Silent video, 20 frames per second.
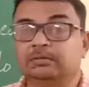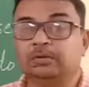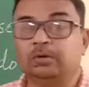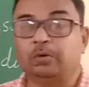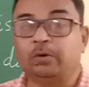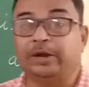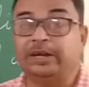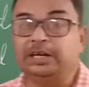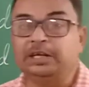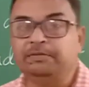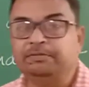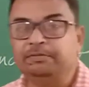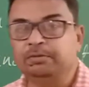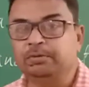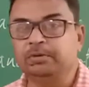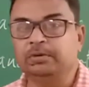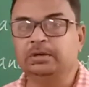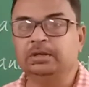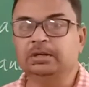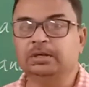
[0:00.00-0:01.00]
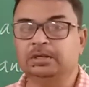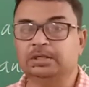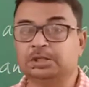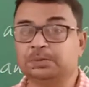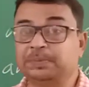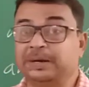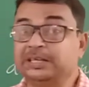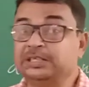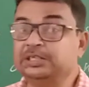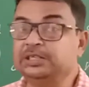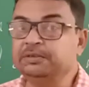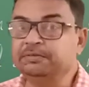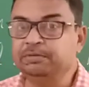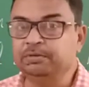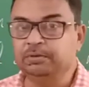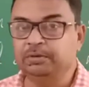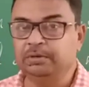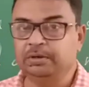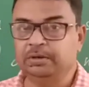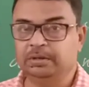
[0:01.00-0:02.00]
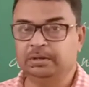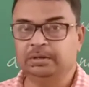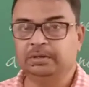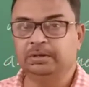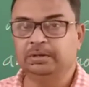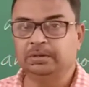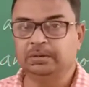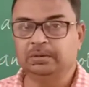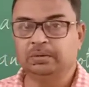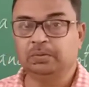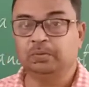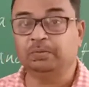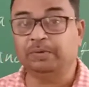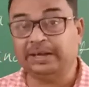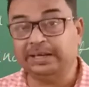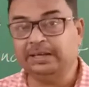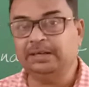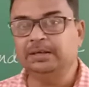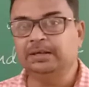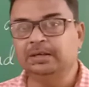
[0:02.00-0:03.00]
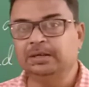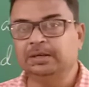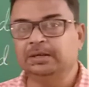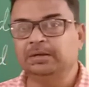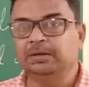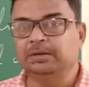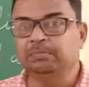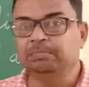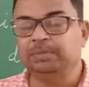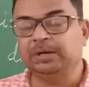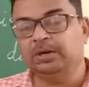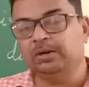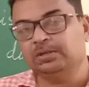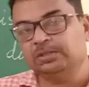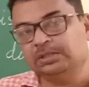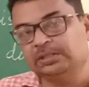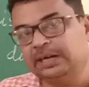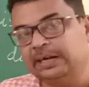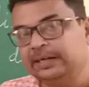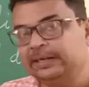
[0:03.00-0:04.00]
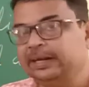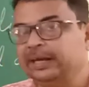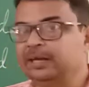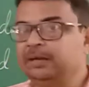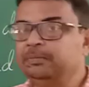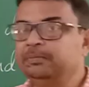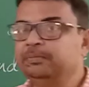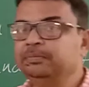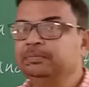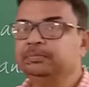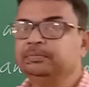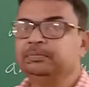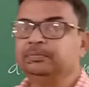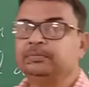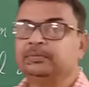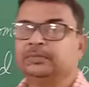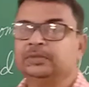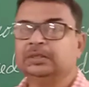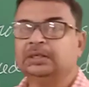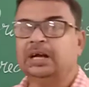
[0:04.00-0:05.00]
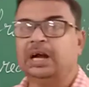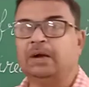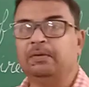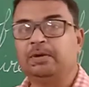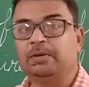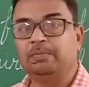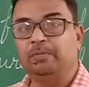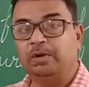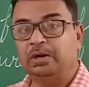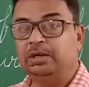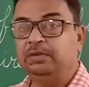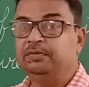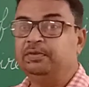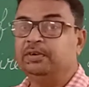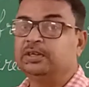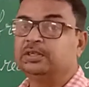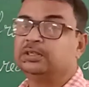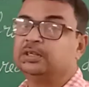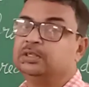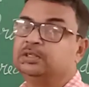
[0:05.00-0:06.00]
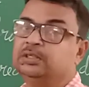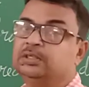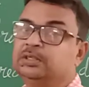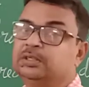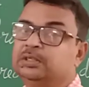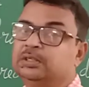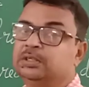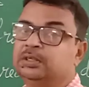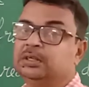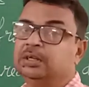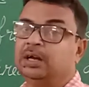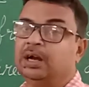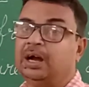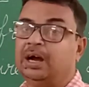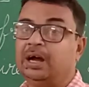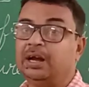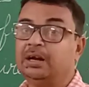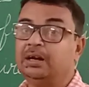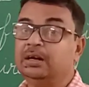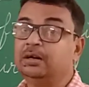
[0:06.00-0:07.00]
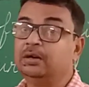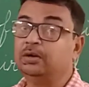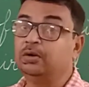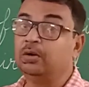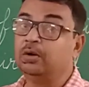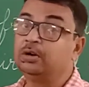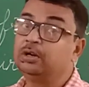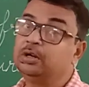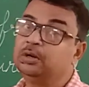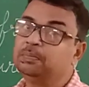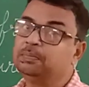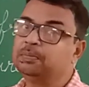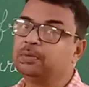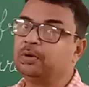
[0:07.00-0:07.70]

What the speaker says: oily food, spicy food. Why? Because that time our body functions are not